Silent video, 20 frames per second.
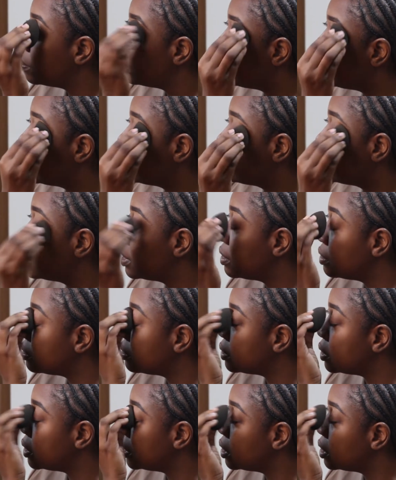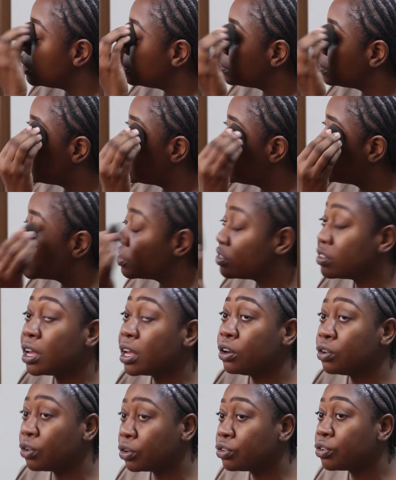business is it was
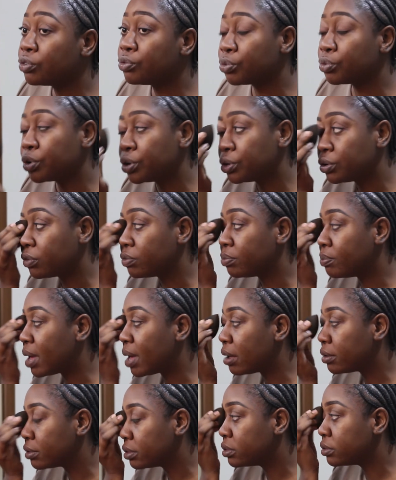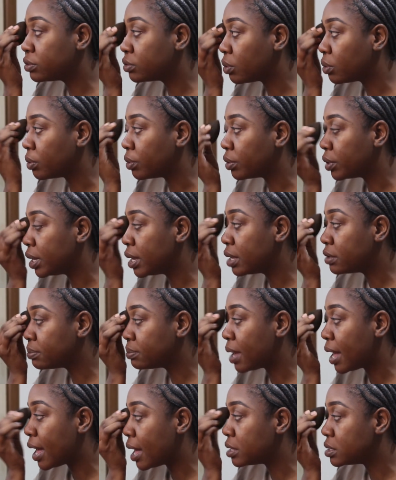a lot of word of mouth. So here's
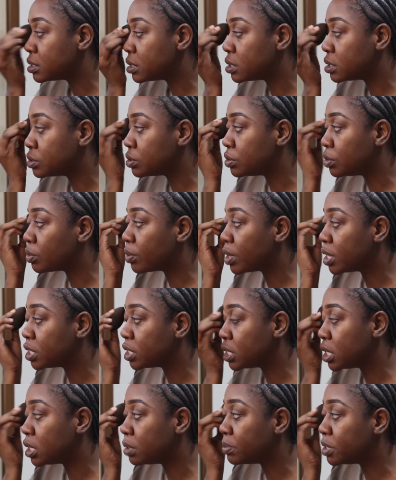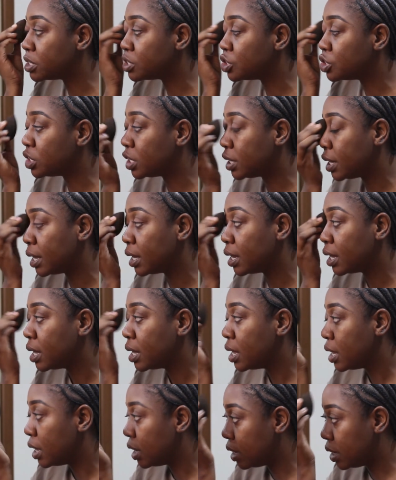my answer to your question, Miss Chile,
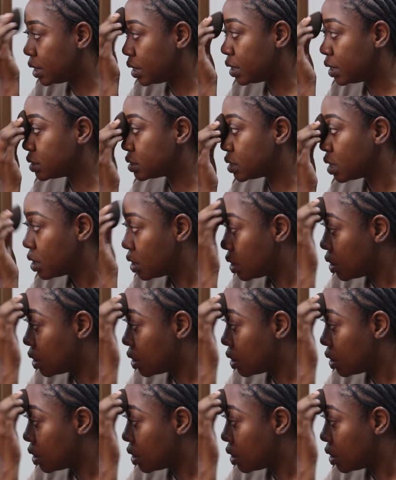is